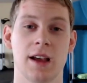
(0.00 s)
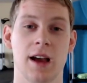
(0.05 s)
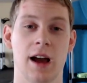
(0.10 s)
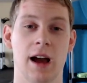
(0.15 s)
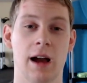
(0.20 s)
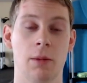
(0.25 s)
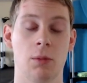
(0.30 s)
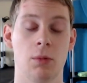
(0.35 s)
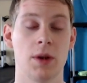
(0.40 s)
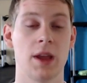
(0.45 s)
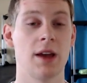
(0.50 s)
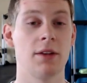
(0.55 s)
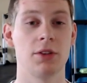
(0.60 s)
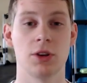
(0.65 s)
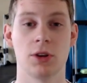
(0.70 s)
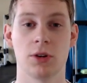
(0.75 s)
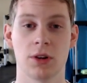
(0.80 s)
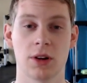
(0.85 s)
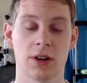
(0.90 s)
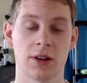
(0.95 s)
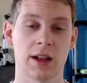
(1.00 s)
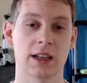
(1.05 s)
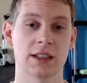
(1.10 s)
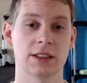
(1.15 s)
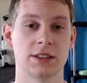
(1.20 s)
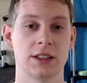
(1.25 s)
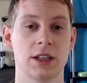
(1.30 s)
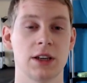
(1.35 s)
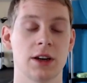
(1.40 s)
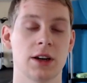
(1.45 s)
um, we have a yoga
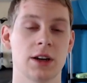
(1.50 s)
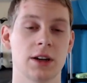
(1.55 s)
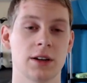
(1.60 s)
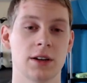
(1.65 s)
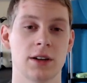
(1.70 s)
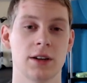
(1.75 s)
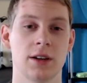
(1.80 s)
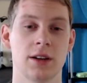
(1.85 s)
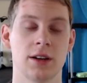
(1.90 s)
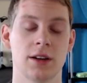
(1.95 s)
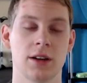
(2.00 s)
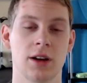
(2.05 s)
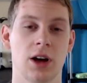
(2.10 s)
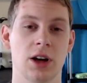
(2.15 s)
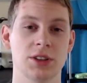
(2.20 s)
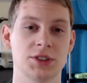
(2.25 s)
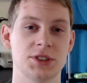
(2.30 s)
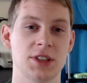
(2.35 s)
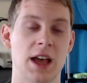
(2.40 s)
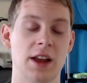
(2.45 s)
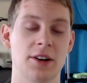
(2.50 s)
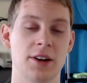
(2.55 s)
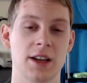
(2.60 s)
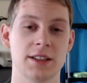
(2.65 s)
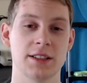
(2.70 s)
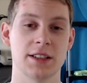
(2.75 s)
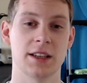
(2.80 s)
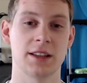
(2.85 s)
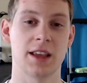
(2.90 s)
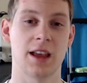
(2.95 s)
class here on
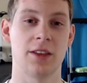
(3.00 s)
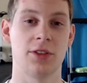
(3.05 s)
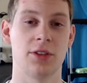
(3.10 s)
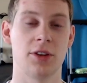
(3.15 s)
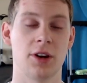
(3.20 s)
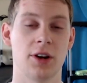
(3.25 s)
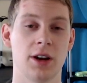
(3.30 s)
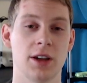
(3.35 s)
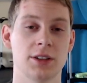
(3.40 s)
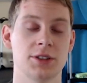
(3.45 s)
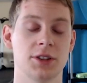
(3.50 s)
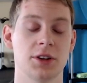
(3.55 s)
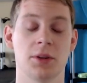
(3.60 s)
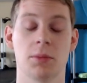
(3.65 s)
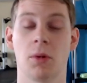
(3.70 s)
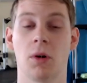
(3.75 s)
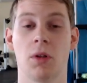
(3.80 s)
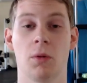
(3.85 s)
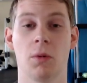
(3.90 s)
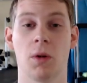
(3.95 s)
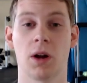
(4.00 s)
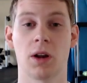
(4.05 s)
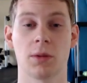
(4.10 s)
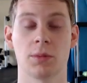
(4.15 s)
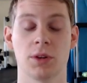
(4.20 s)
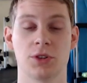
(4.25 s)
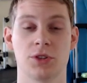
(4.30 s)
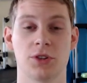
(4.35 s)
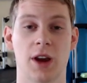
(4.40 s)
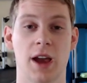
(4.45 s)
Saturdays at 10:30 so you're more than welcome
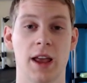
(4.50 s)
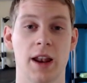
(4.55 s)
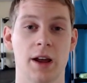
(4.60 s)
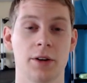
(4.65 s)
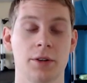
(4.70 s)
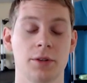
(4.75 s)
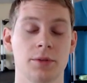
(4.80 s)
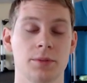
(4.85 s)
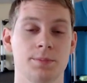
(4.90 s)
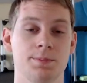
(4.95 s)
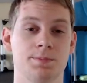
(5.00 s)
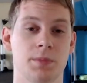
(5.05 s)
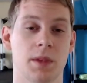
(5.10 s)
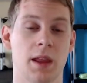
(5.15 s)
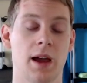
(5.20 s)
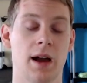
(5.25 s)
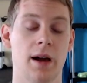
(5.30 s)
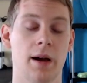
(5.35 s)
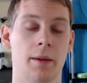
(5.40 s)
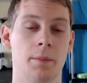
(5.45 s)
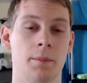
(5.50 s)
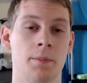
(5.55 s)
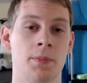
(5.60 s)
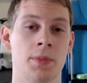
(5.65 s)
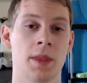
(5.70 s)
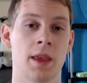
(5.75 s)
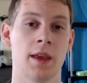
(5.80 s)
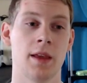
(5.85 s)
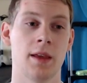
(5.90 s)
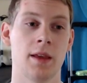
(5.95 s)
to try it out um,
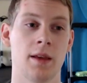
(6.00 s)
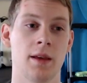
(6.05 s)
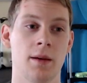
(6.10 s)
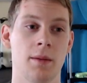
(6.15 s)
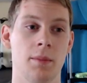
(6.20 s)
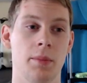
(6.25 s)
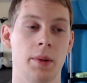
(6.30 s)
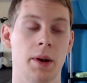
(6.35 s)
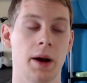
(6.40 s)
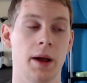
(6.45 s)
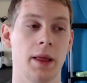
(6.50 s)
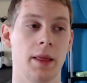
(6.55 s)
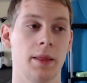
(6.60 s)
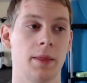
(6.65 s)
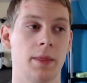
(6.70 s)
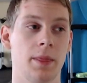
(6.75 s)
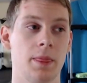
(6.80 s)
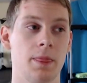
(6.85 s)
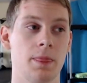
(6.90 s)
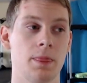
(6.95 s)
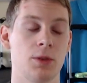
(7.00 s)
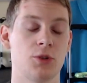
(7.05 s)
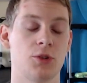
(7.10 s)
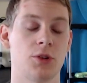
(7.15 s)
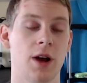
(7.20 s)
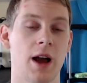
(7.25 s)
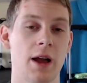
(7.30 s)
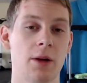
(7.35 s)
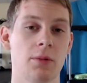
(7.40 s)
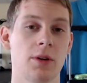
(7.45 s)
but
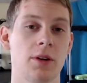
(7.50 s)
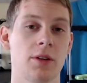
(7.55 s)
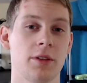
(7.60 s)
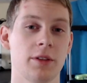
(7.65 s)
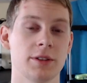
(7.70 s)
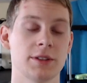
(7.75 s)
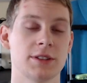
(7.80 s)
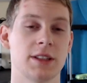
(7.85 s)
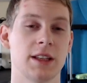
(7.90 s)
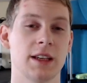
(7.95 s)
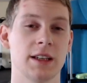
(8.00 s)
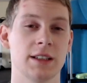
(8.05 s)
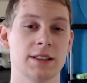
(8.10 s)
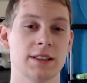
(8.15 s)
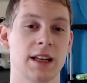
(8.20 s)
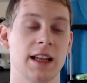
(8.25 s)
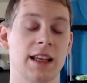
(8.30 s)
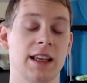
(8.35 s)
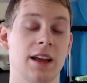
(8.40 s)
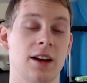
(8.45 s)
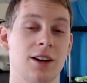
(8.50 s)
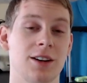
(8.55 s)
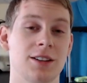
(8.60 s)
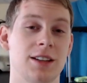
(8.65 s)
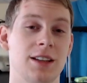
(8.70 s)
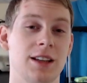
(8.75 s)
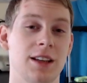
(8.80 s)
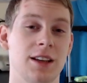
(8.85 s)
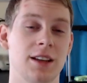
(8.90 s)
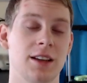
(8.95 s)
try one of those things, and I
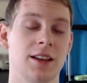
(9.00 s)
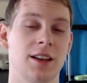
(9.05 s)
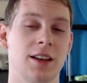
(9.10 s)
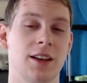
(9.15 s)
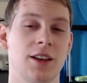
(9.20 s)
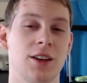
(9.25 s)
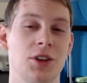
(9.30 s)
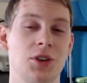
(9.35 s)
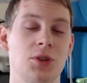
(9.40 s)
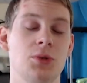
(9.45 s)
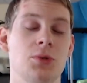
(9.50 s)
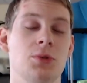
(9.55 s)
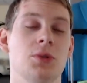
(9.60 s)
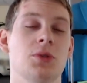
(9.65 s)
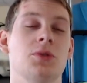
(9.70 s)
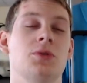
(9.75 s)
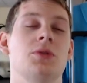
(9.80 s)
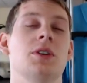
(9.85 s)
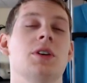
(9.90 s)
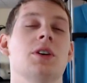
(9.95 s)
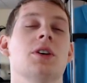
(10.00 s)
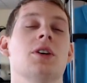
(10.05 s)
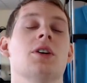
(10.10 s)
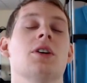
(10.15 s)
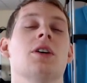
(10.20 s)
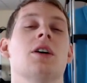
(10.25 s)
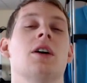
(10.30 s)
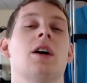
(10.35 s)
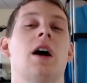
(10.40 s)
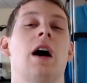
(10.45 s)
guarantee you will
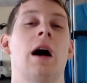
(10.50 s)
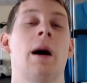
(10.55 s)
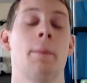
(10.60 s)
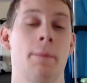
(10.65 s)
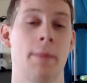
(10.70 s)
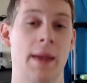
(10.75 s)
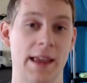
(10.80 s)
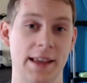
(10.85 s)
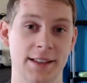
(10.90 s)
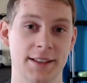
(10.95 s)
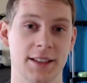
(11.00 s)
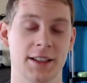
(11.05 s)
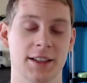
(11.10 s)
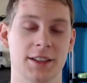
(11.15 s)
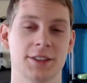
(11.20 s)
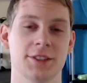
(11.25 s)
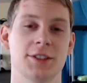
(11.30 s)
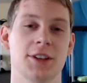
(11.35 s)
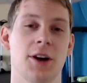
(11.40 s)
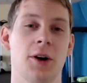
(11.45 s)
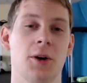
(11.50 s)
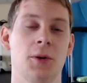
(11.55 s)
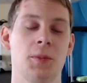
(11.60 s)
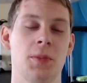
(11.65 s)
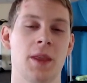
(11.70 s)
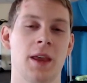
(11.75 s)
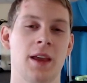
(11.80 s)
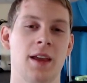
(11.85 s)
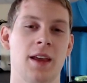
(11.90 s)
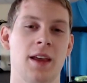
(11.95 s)
feel amazing. So
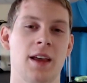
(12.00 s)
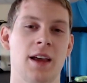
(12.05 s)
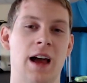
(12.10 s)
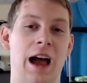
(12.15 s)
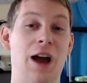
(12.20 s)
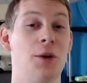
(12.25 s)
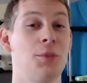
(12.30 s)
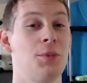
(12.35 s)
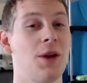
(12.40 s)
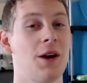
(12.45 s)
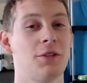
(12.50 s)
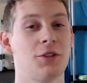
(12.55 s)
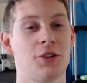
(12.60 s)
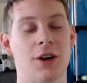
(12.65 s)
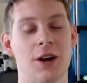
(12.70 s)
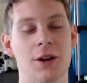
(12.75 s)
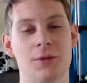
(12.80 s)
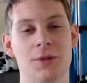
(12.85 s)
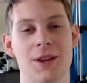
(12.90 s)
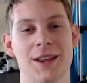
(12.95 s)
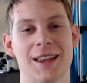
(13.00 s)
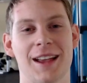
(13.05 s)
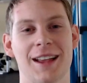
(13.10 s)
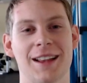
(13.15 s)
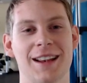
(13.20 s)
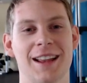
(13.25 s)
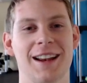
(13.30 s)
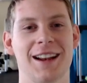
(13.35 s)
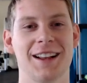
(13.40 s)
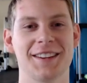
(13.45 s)
I hope you have a great
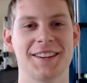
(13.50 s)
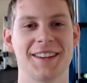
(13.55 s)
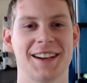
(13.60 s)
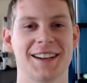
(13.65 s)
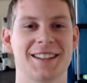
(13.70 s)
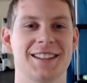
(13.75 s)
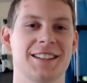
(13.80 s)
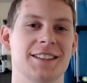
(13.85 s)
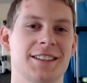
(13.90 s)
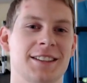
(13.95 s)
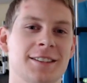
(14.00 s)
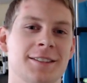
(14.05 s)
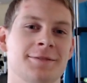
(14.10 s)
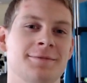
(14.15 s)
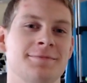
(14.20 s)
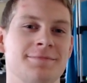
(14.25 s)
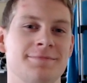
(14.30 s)
weekend, and I'll talk to you soon.